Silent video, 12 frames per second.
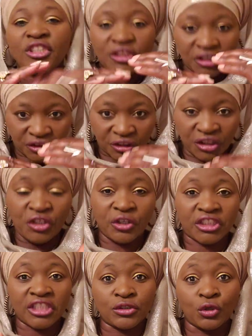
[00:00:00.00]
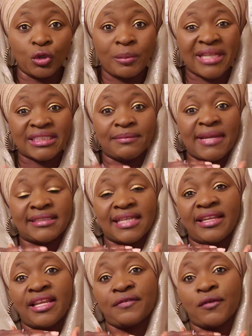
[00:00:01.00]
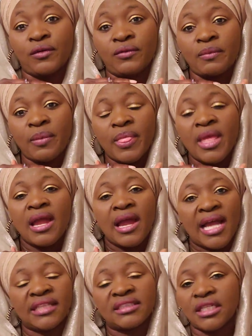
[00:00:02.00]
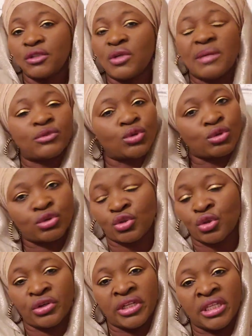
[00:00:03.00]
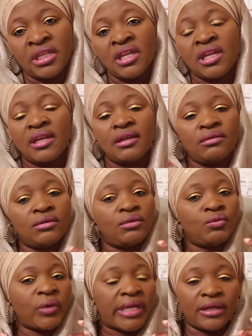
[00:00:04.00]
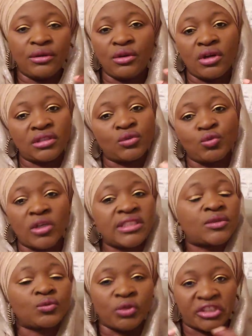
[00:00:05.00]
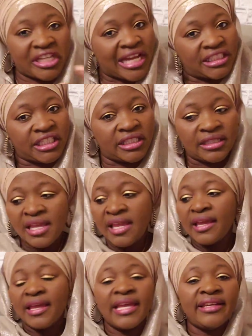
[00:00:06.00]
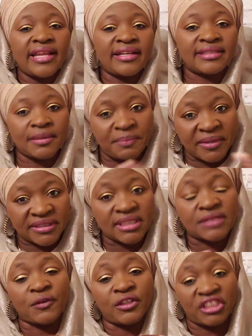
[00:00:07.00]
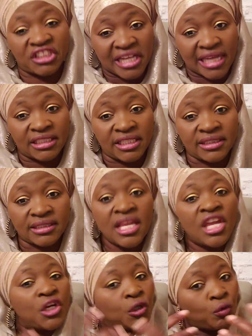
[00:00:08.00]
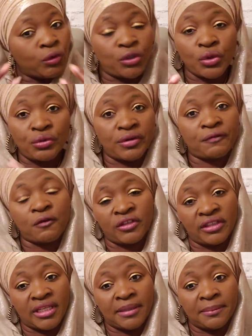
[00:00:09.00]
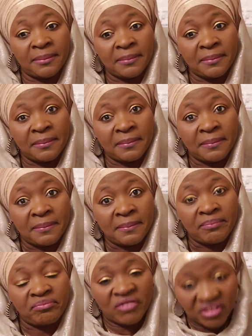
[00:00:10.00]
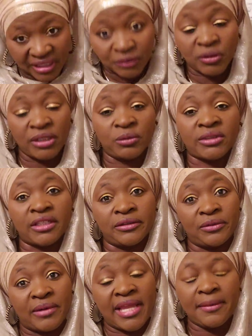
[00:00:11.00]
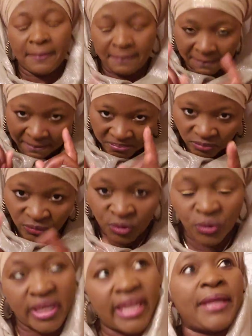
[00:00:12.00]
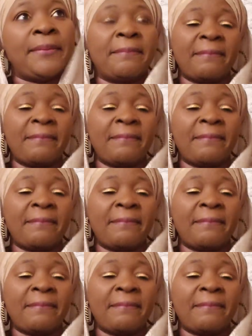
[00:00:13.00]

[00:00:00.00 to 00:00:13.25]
He or she is going to maximize her level and tell you, I'm so sorry. We cannot, once we charge it and there is a basis for the charges, we don't refund them. That's what they will tell you, right? It's okay.